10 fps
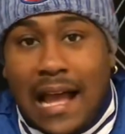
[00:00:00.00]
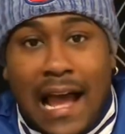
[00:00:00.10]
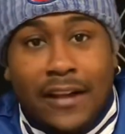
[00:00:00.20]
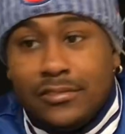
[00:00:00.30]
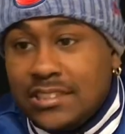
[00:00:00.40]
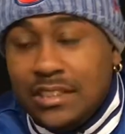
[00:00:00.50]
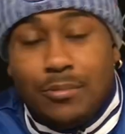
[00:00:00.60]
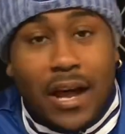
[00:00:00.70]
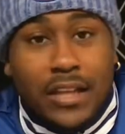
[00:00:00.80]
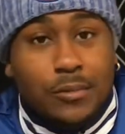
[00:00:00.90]
I don't see
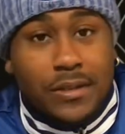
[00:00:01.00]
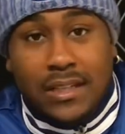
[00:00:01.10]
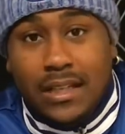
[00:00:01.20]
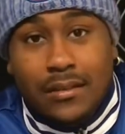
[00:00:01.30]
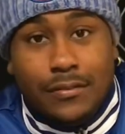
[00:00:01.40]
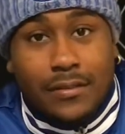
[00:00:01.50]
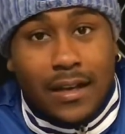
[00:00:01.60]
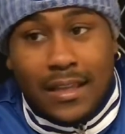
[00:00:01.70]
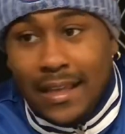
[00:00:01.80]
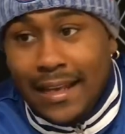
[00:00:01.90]
why you would leave.
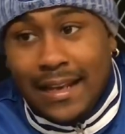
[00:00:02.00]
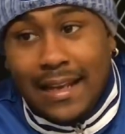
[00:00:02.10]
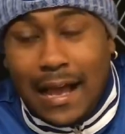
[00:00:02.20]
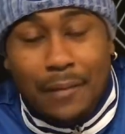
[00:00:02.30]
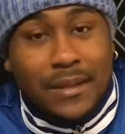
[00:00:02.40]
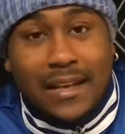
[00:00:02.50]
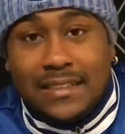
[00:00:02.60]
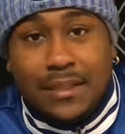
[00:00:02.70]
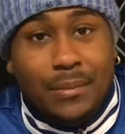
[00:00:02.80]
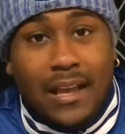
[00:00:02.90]
Again, I mean,
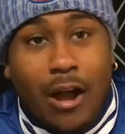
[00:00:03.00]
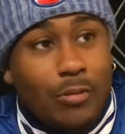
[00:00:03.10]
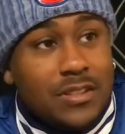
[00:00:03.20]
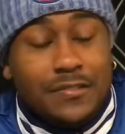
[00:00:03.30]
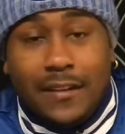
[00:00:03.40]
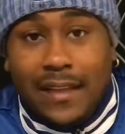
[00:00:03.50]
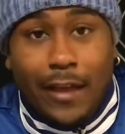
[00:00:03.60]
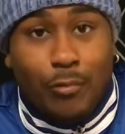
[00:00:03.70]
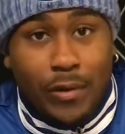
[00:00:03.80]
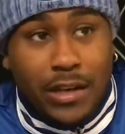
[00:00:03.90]
to me, I always felt
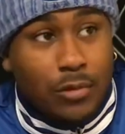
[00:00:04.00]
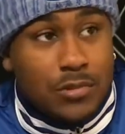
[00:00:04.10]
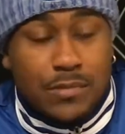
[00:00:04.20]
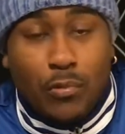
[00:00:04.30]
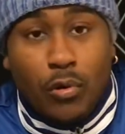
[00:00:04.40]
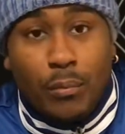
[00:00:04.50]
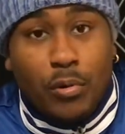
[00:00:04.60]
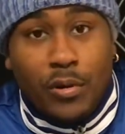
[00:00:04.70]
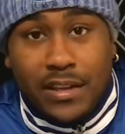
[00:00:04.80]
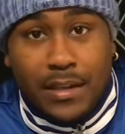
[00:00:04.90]
like winning was more
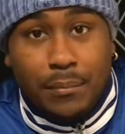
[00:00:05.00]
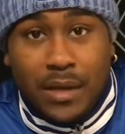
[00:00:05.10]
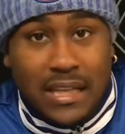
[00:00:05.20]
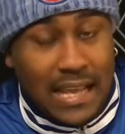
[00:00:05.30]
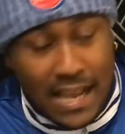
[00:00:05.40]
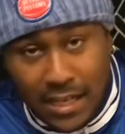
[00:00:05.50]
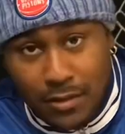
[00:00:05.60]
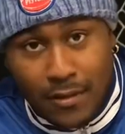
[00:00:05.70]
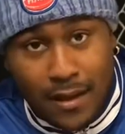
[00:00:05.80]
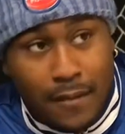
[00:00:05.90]
important than money
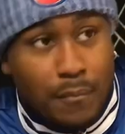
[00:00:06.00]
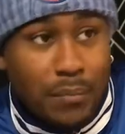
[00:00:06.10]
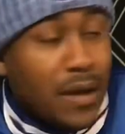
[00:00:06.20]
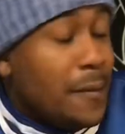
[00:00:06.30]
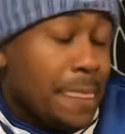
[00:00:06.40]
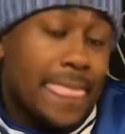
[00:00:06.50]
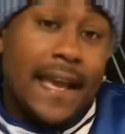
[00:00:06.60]
anyway, but